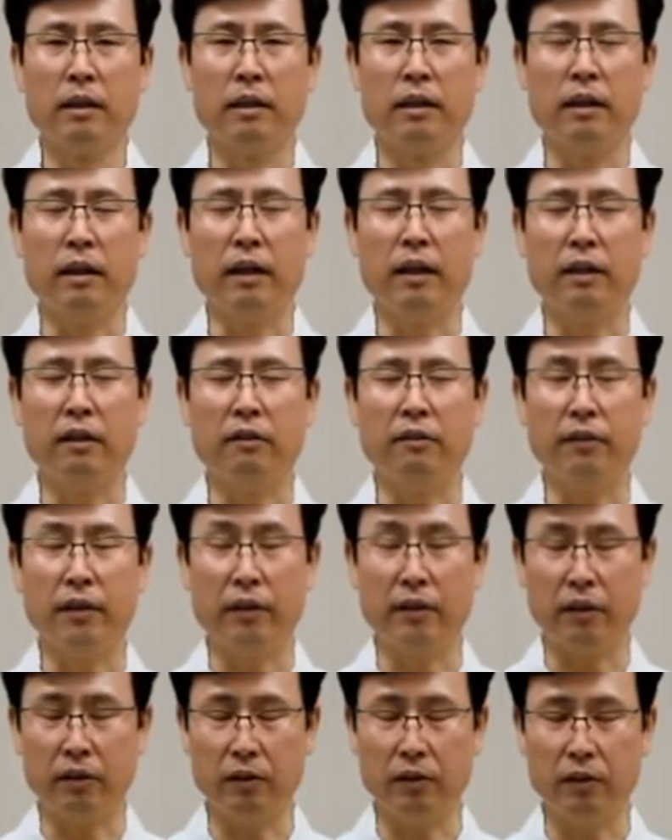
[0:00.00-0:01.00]
Now,
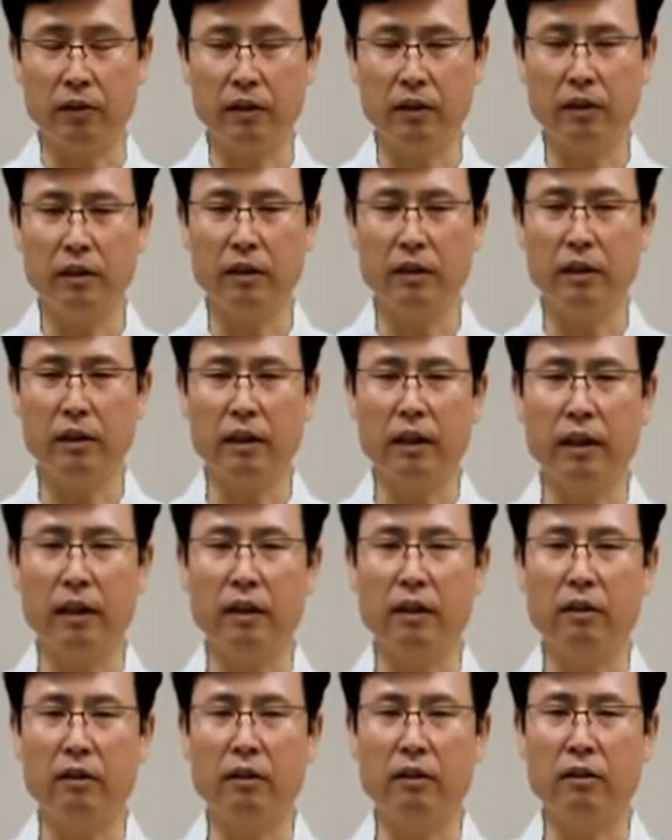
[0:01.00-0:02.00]
very good.
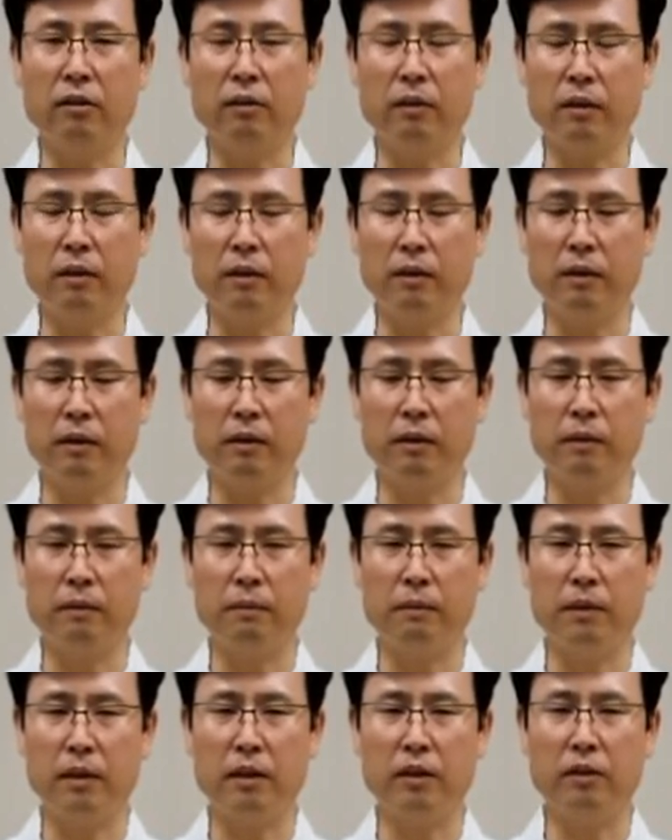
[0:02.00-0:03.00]
Now,
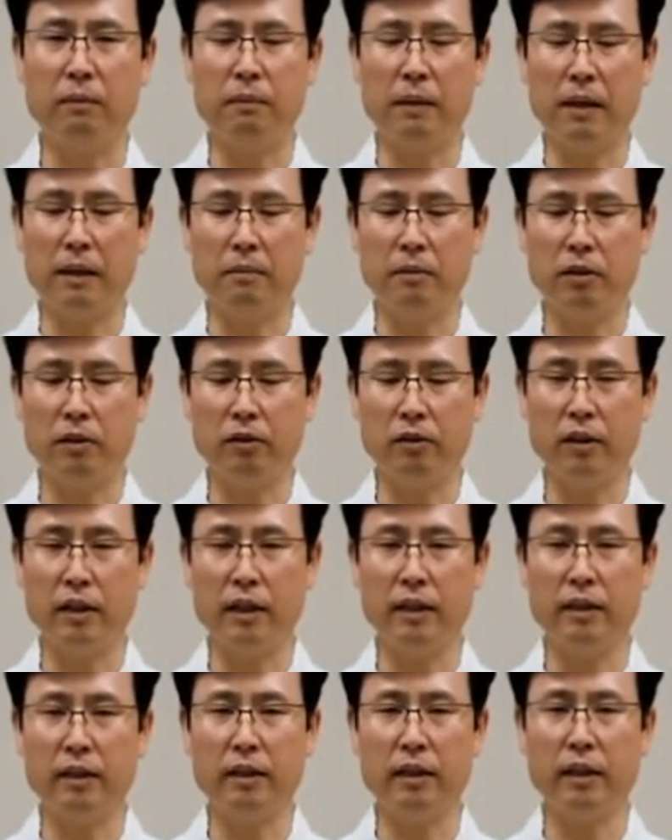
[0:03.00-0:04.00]
bring your palms
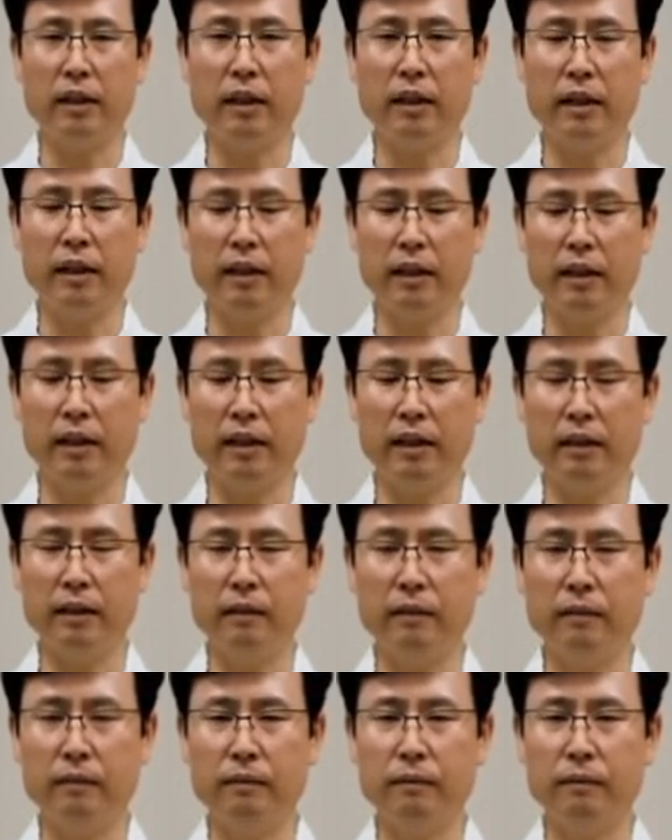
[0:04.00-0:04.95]
together again.